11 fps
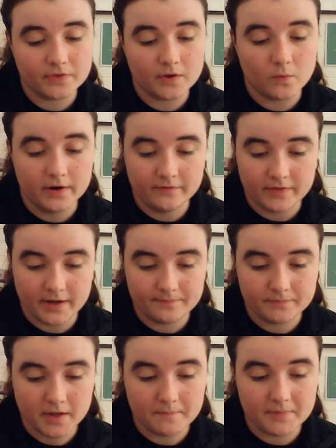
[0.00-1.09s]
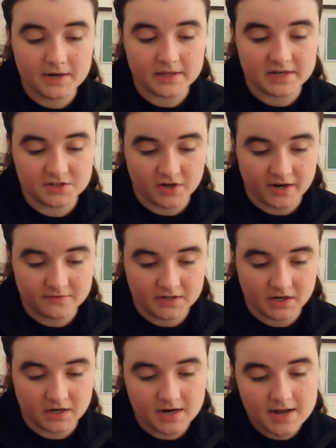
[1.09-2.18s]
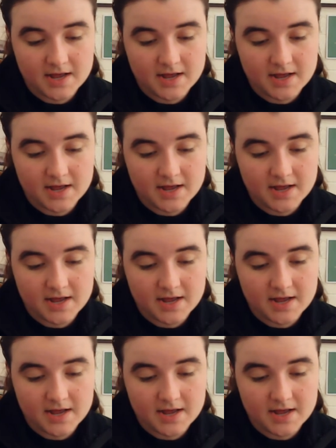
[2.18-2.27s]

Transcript: One of them, a middle-aged gravedigger,